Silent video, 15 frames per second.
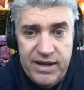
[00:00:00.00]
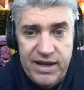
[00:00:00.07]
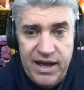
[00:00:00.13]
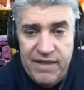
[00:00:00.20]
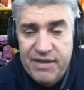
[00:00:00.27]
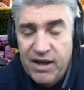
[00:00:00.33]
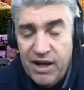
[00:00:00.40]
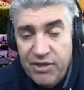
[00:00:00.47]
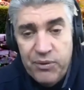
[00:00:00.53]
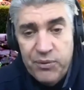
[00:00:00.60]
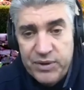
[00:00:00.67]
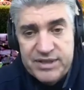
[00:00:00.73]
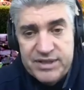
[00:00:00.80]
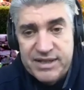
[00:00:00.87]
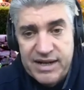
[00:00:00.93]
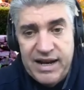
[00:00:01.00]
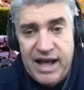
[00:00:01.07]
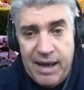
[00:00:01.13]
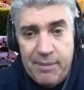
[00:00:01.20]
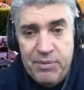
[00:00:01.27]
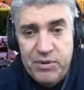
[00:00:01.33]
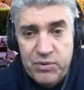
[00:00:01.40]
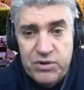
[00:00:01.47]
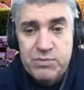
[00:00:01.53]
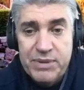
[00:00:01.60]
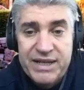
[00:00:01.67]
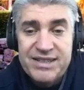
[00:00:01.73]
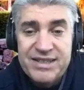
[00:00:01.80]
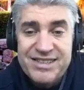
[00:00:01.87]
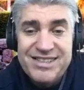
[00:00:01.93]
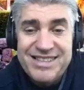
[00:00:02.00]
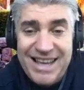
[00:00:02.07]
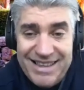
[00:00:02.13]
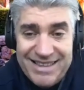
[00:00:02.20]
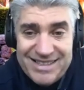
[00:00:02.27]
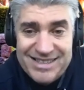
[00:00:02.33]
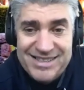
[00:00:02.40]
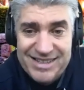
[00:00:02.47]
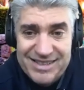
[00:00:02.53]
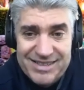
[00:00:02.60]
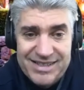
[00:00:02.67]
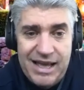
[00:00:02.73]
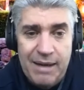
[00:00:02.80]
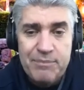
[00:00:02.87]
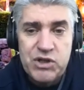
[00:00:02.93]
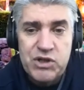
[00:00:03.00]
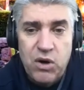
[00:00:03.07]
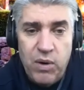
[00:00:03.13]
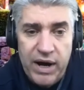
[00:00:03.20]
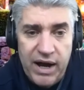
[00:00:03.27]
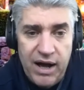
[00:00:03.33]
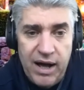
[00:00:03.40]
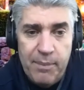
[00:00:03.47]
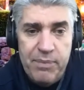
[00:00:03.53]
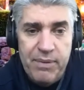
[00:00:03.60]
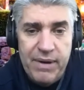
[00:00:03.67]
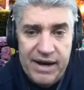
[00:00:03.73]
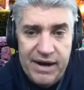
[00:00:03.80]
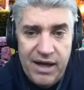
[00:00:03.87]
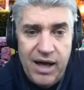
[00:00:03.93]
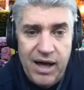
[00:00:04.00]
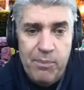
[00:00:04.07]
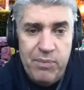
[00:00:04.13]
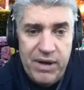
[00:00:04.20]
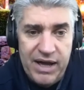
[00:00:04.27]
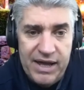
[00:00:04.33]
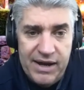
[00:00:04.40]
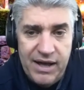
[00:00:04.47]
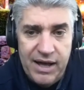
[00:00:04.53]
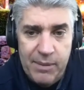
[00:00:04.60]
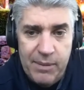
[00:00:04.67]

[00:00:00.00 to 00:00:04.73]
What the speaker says: And the other reason it happened was because sentences kept going up and up and up.